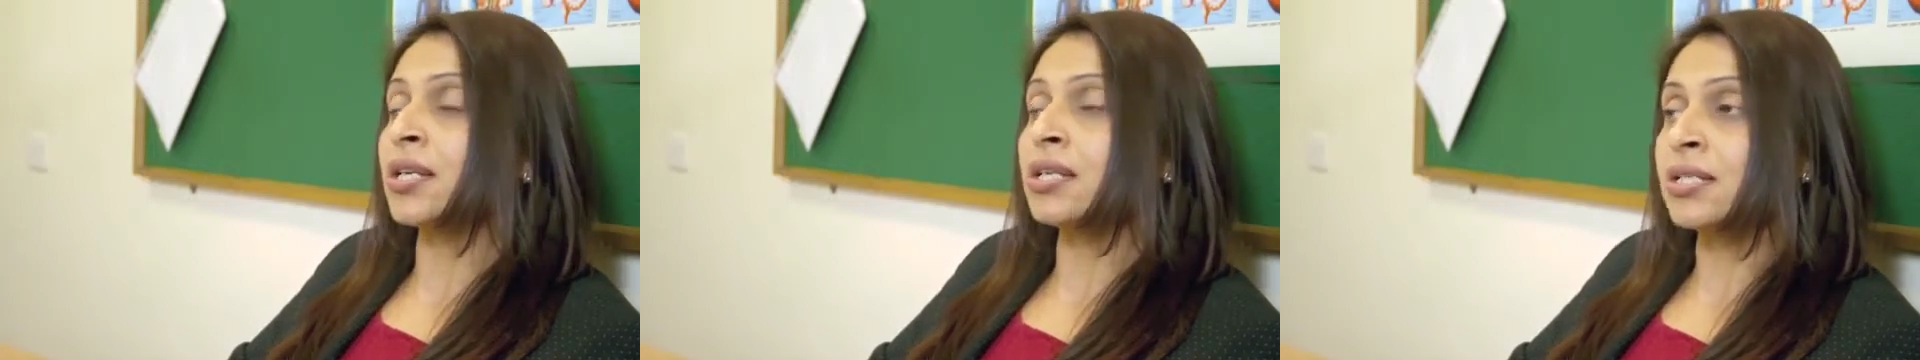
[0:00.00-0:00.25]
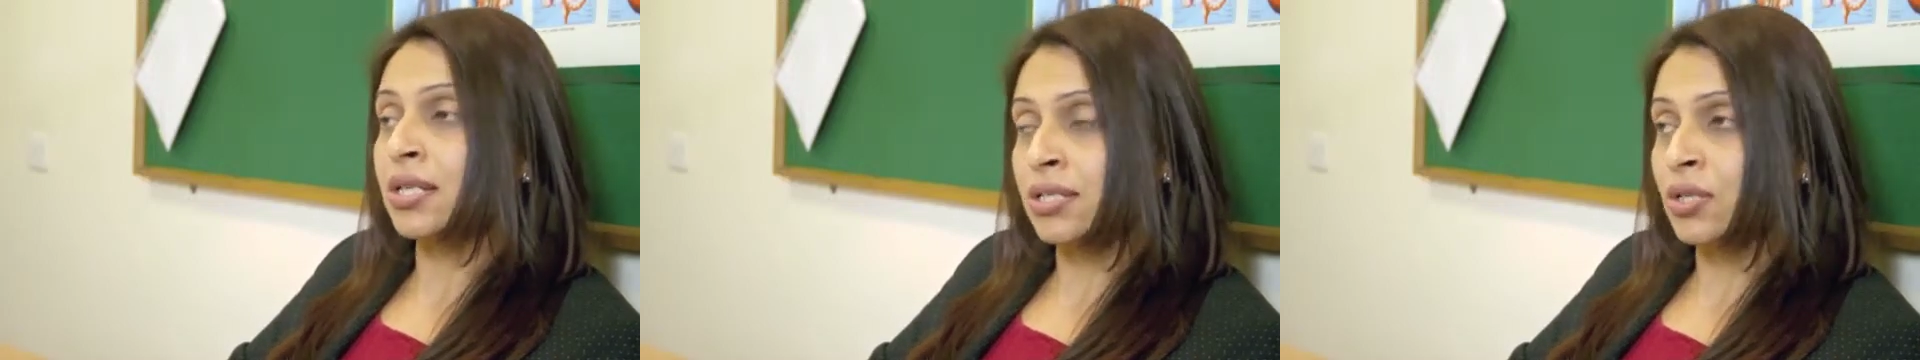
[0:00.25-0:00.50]

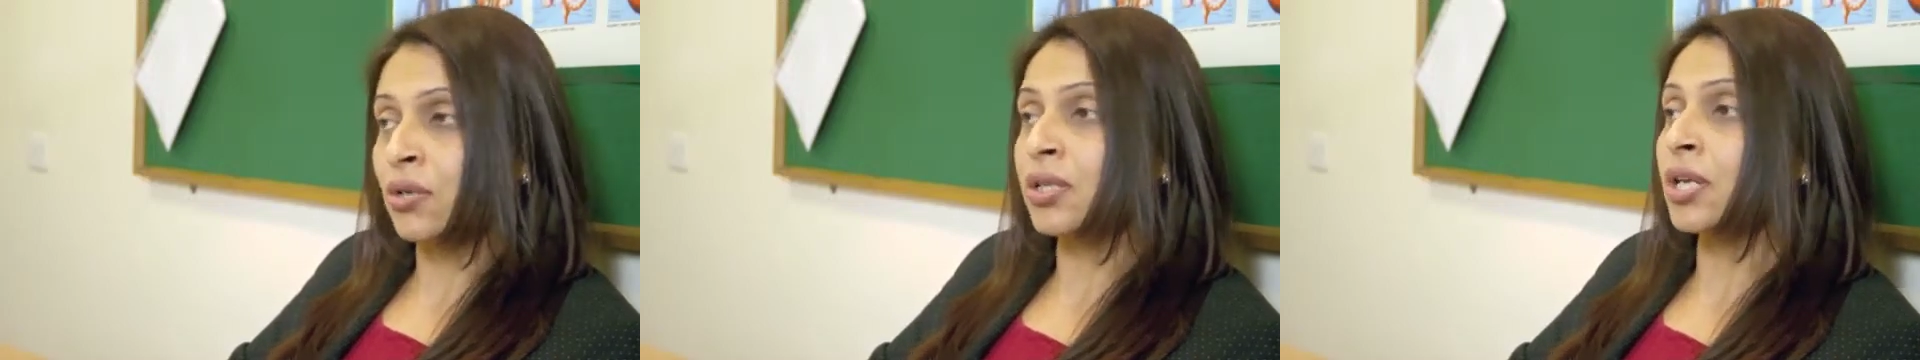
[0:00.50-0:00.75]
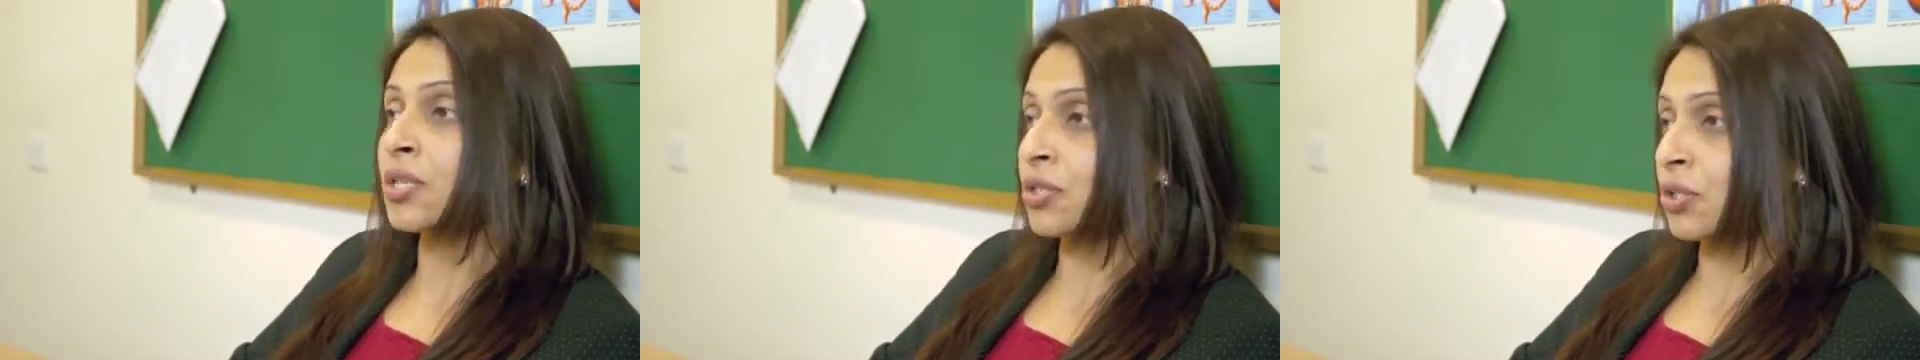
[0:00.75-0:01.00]
does not
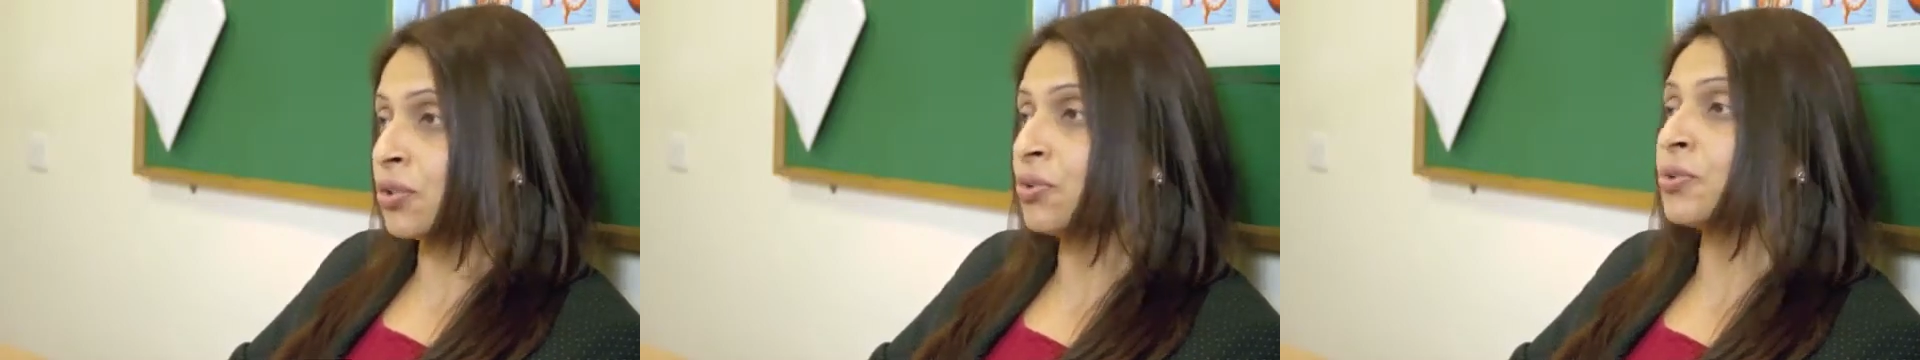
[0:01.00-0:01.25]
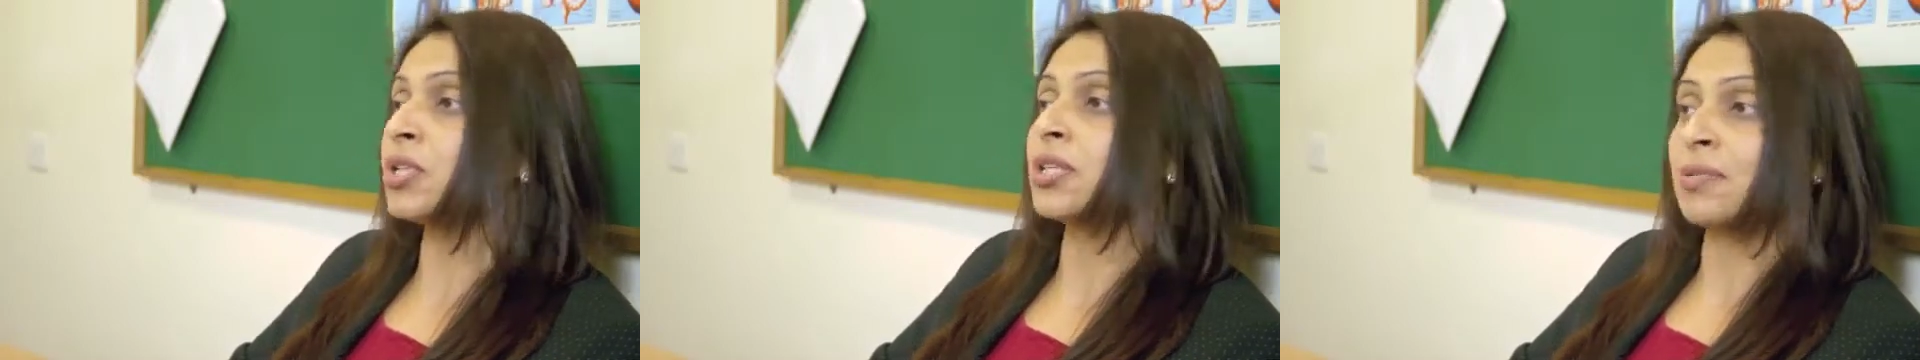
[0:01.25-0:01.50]
exclude
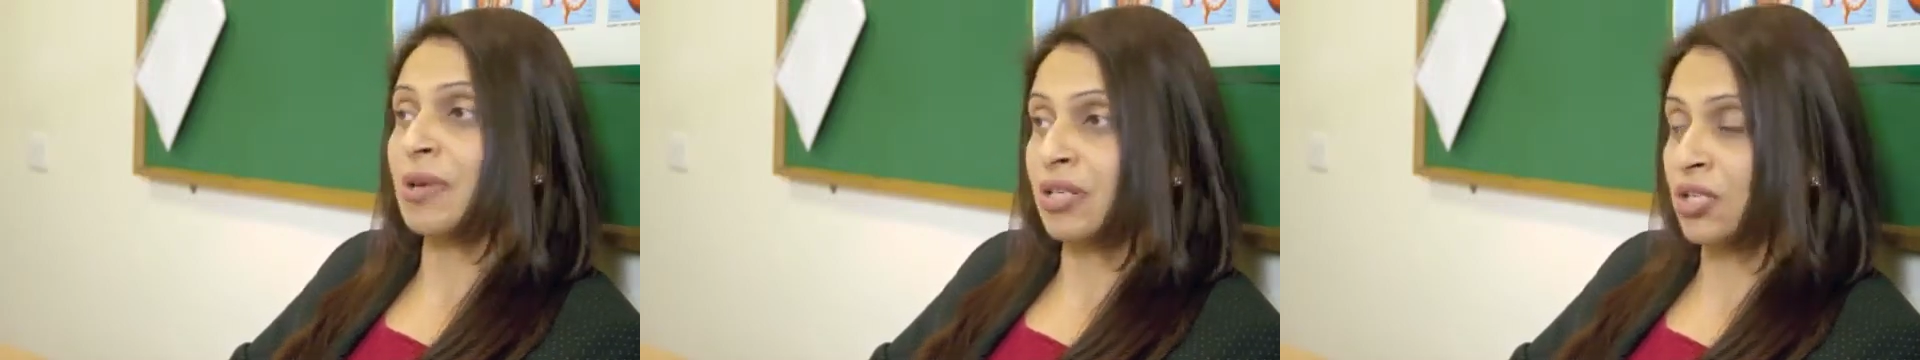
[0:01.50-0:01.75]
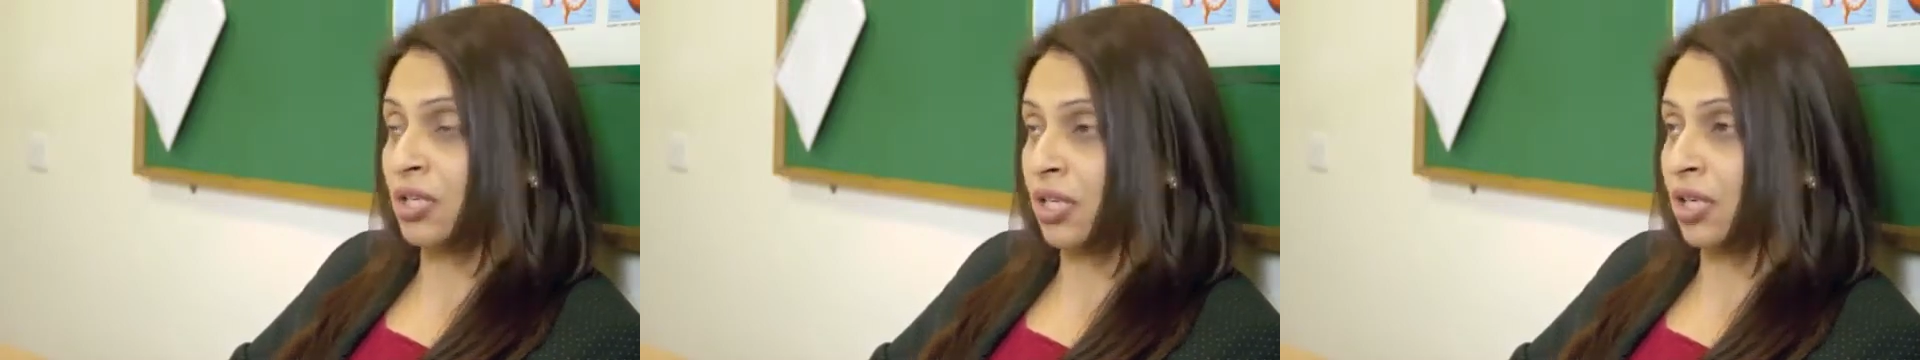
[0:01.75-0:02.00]
dementia,